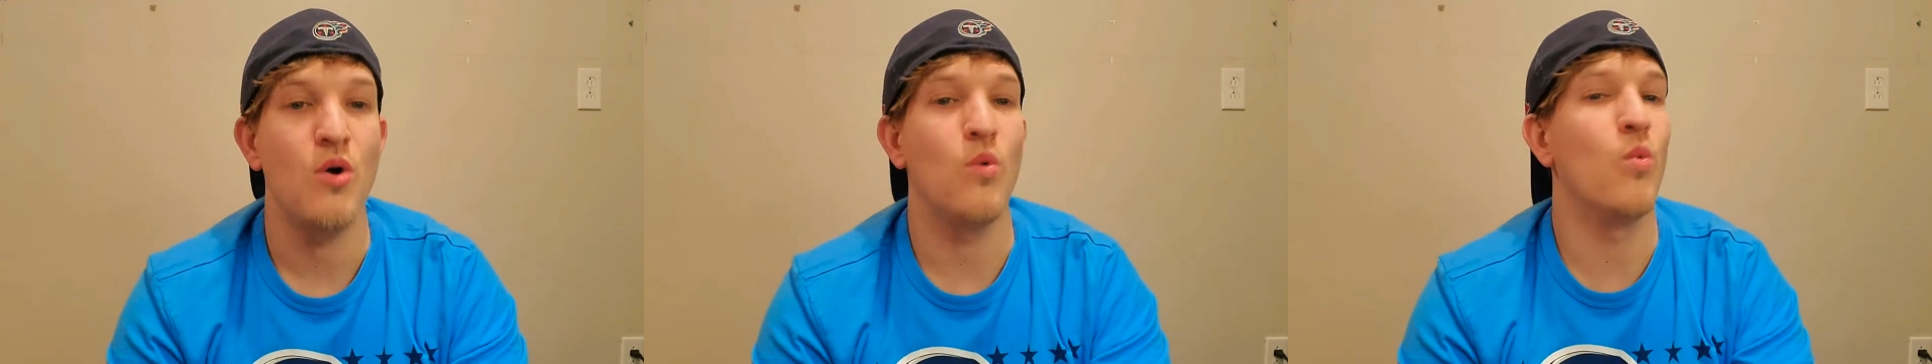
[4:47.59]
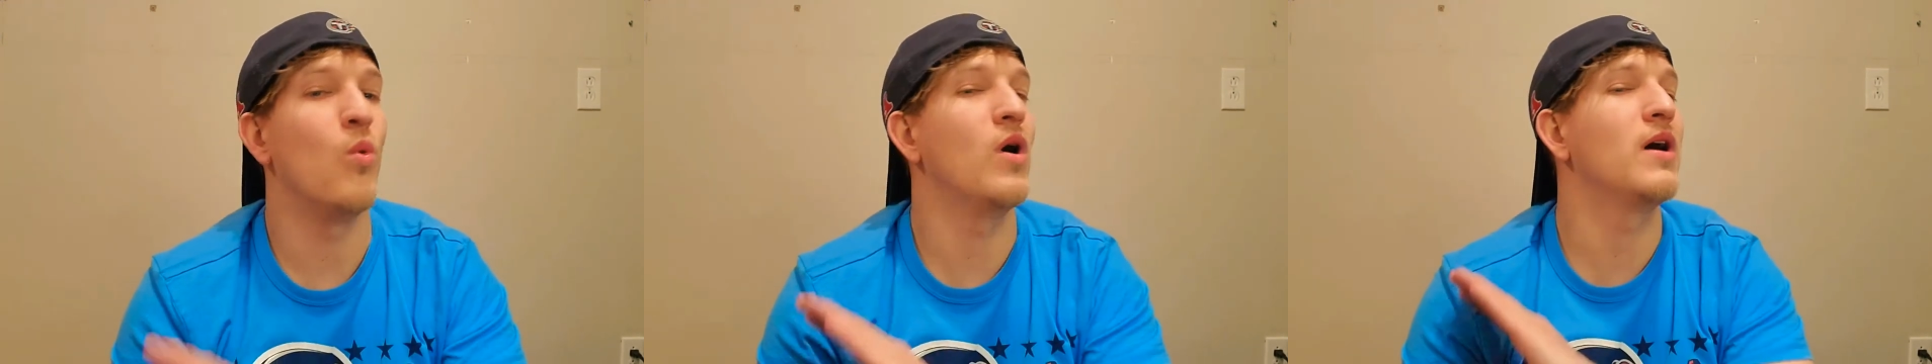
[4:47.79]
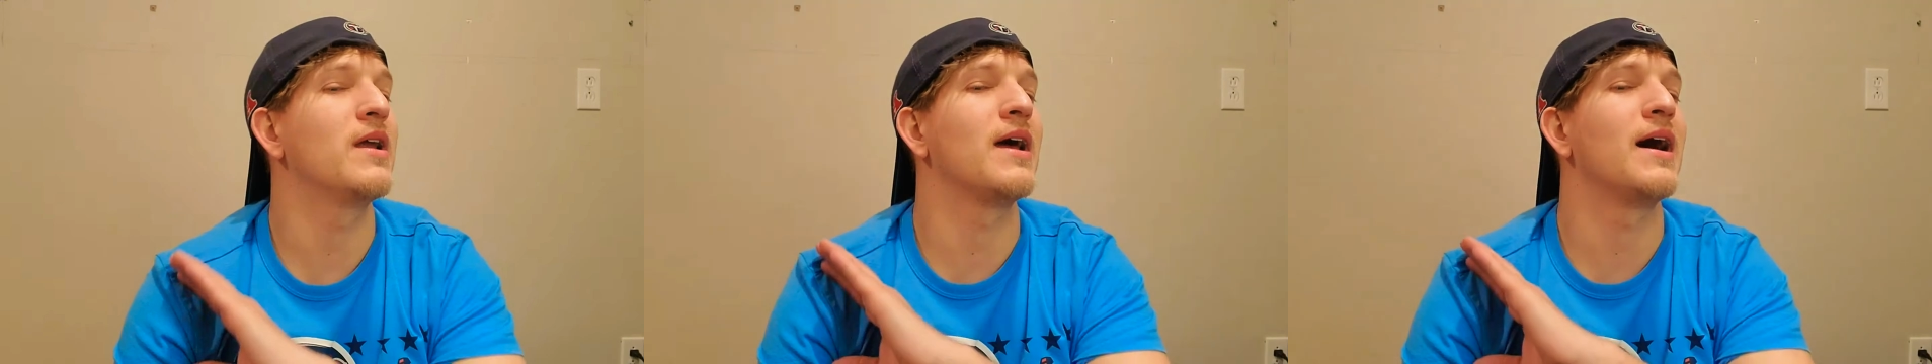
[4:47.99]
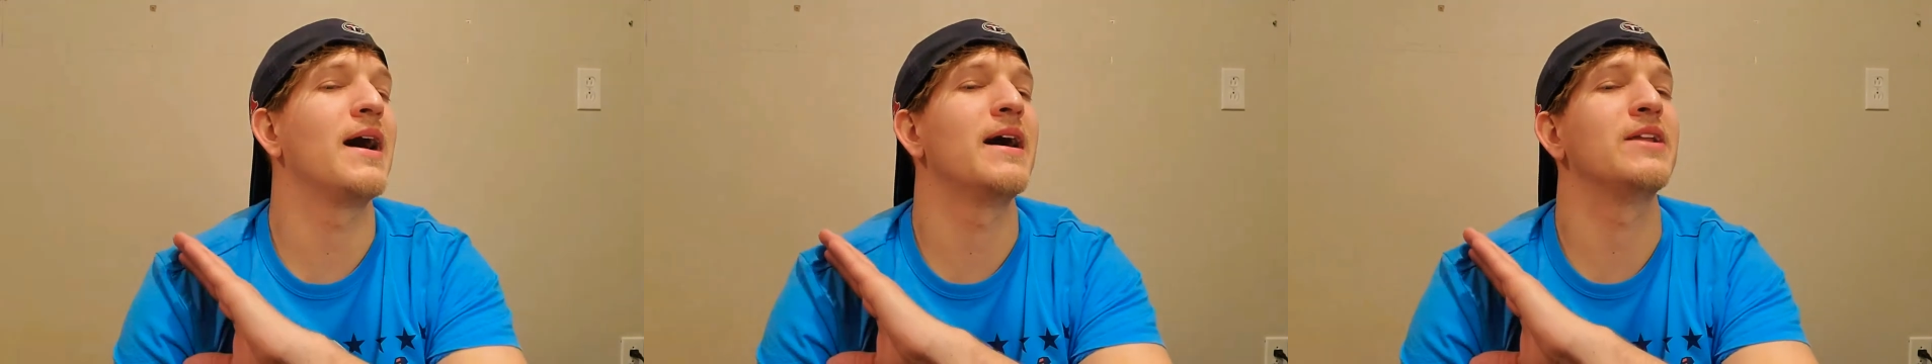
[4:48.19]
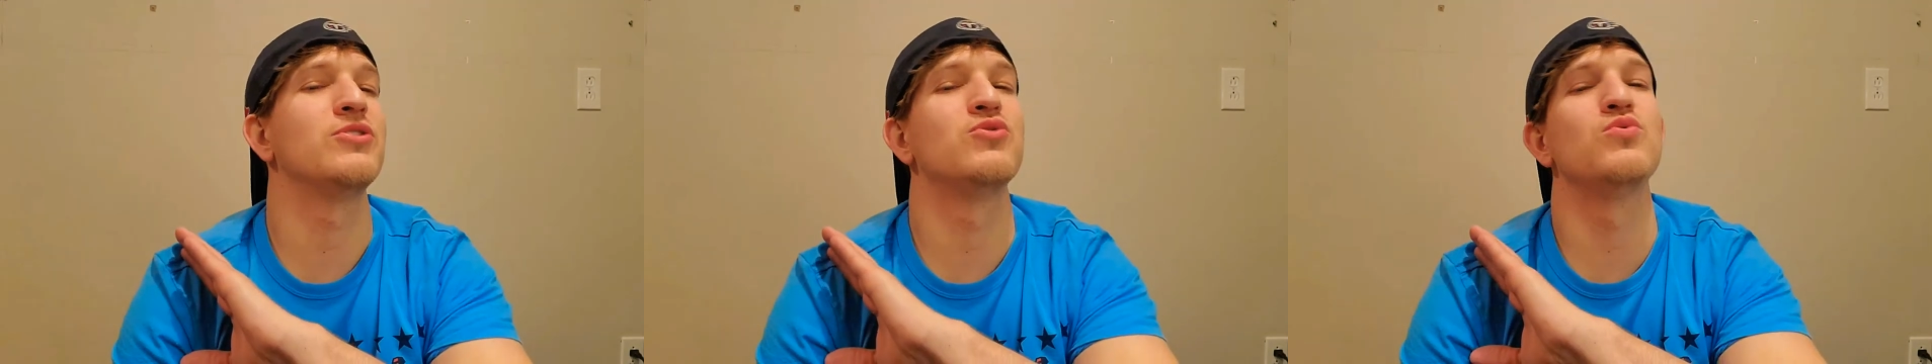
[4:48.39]
What
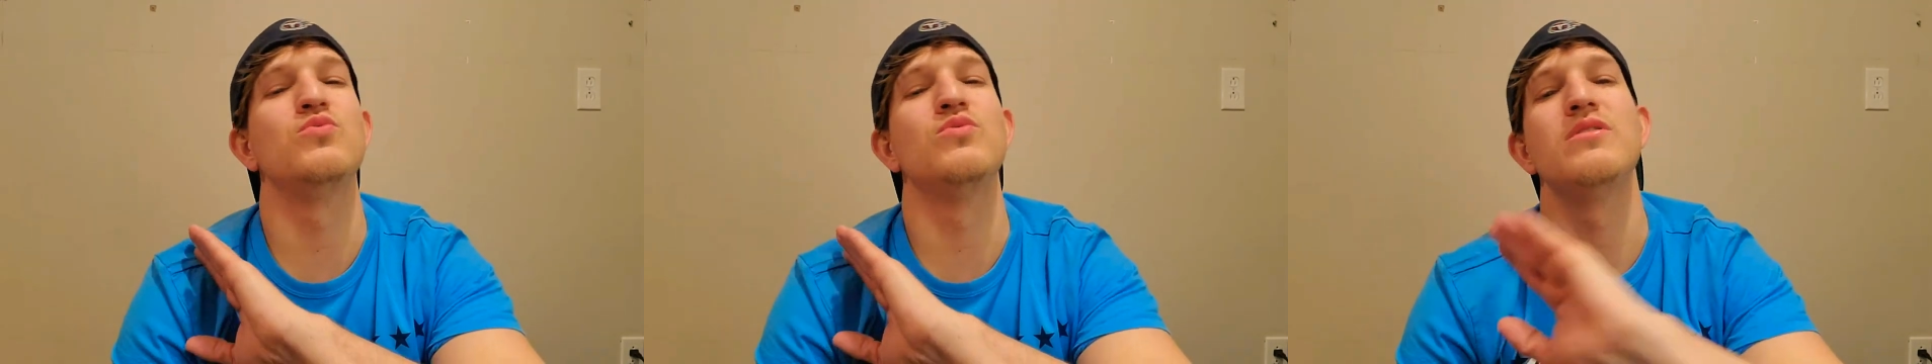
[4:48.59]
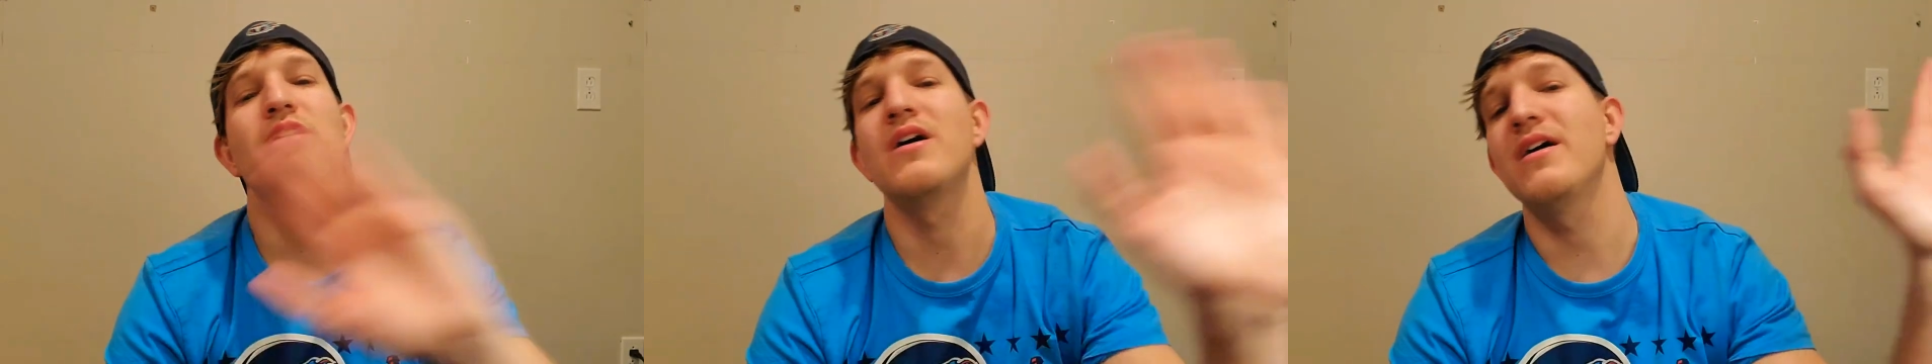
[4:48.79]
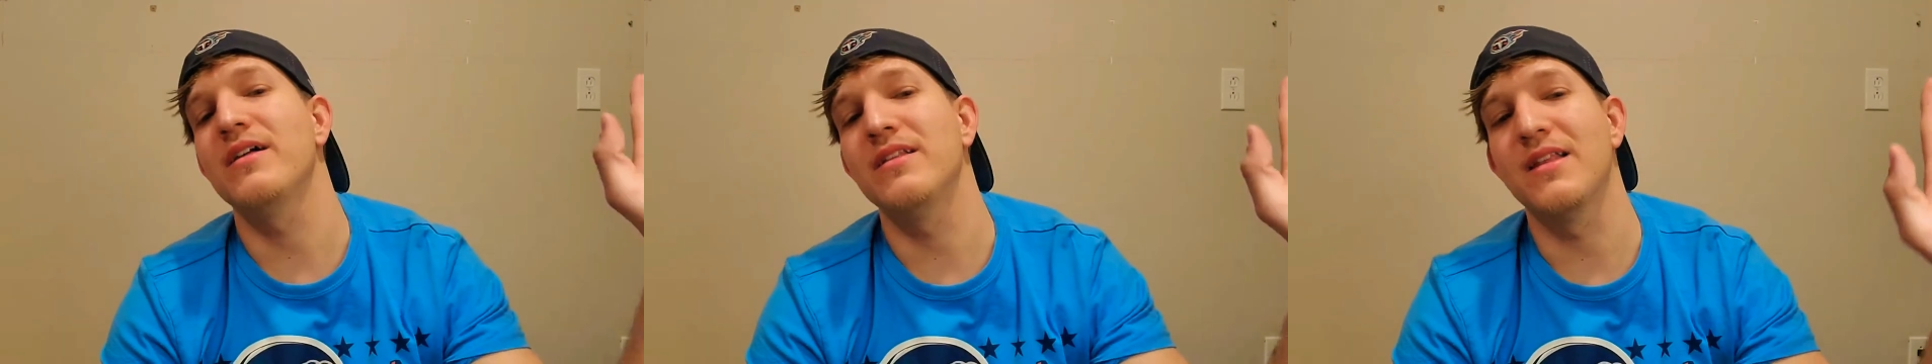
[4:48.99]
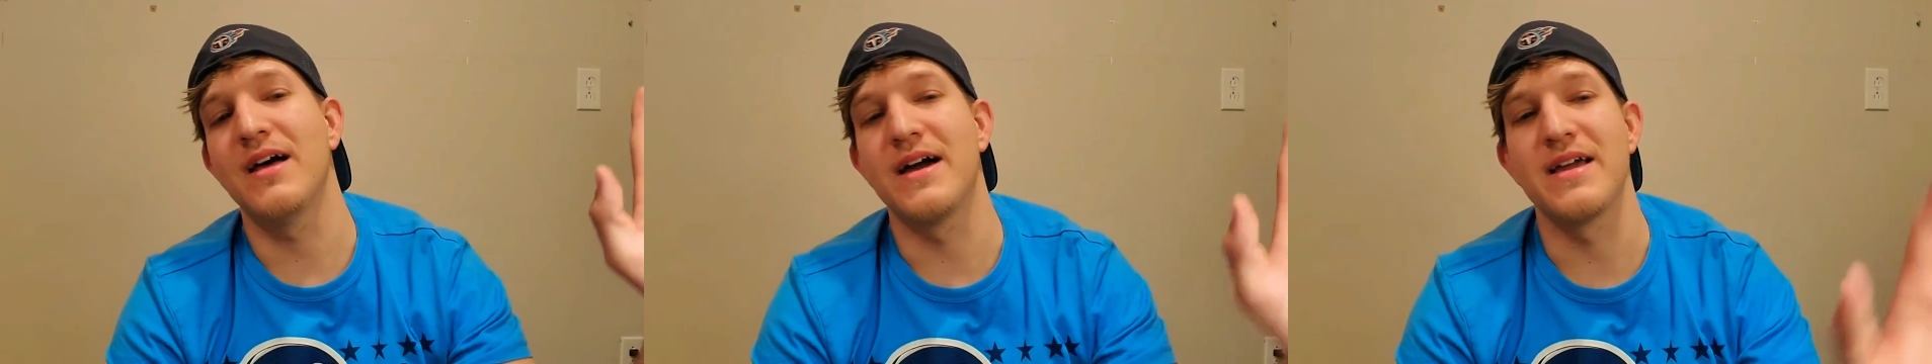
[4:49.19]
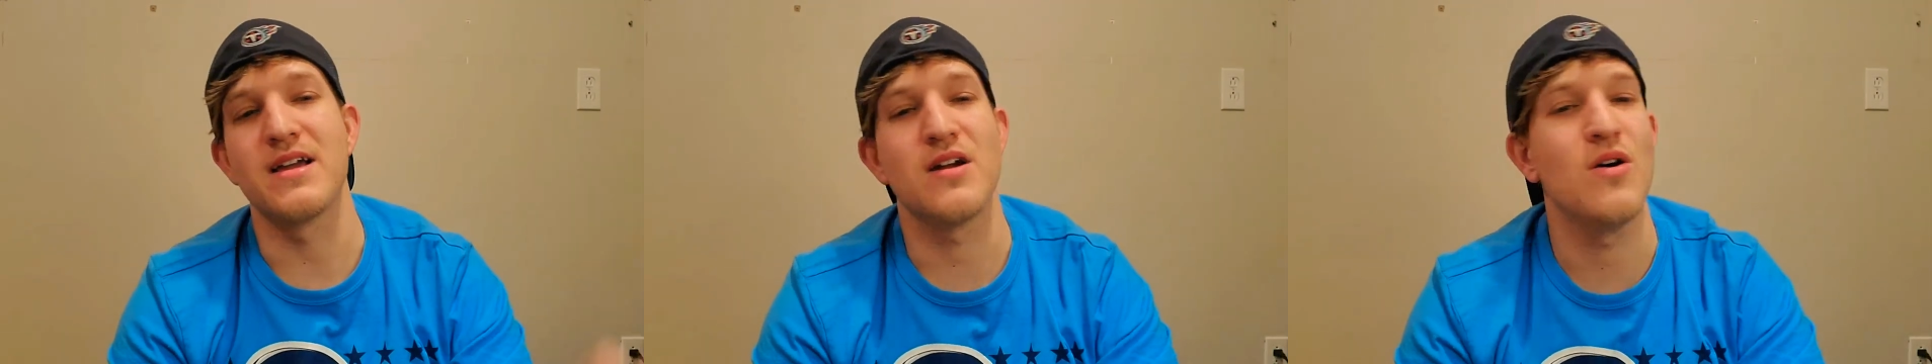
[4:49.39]
I do not
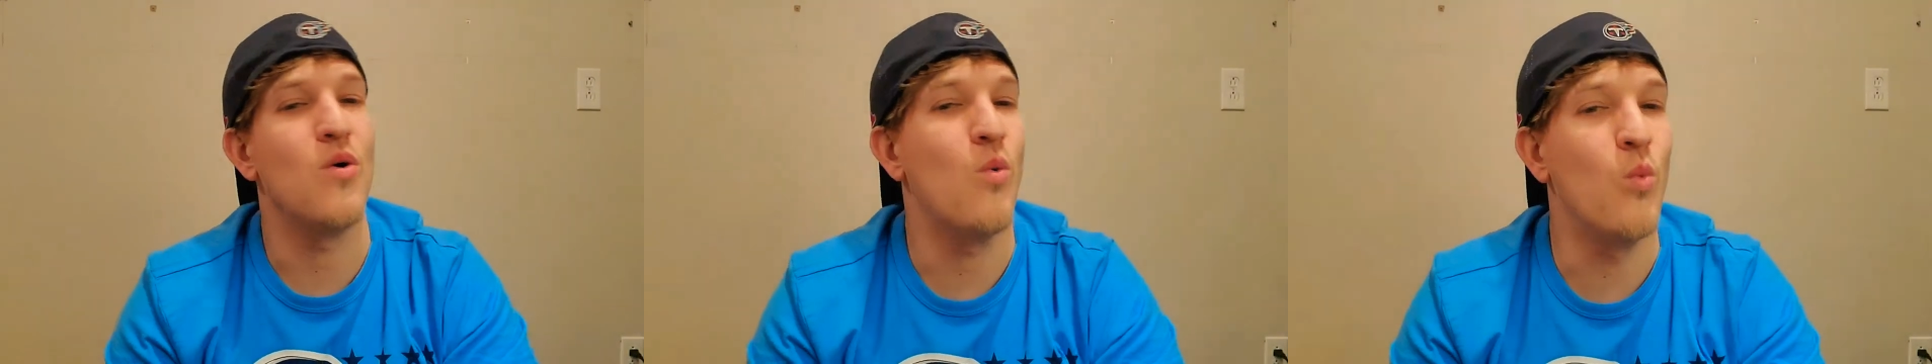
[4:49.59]
like